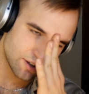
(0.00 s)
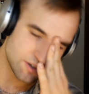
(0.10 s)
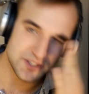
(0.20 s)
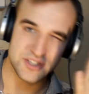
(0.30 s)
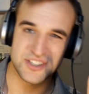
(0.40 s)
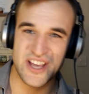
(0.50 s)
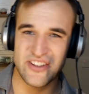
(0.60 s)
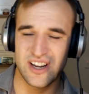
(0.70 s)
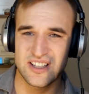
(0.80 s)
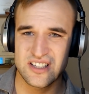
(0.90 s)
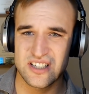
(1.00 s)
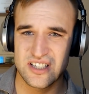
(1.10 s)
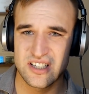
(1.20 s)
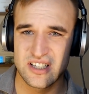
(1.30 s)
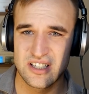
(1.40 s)
Is this
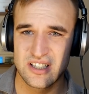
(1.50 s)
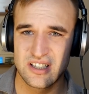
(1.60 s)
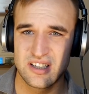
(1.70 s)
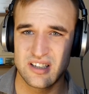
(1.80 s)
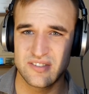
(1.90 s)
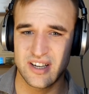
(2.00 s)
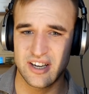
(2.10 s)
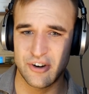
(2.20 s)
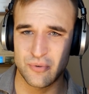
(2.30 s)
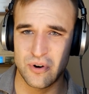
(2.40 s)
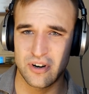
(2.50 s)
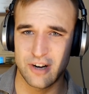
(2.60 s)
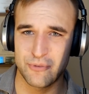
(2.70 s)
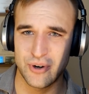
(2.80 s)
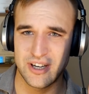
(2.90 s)
Netherlands? If I get it wrong,
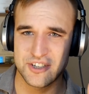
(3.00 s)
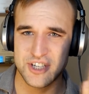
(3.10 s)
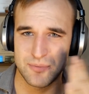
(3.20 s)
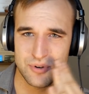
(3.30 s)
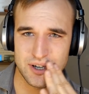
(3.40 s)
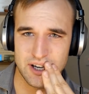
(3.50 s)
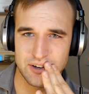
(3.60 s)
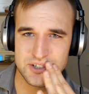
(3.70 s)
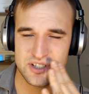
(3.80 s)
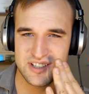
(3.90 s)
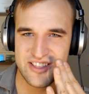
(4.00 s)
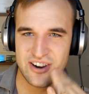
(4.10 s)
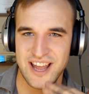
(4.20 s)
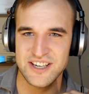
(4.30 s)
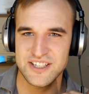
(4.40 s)
I'm really ashamed right now. Is it
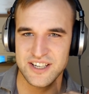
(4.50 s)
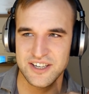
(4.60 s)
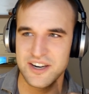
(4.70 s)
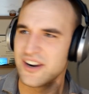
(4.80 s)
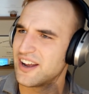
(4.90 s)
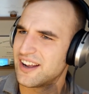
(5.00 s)
Netherlandian?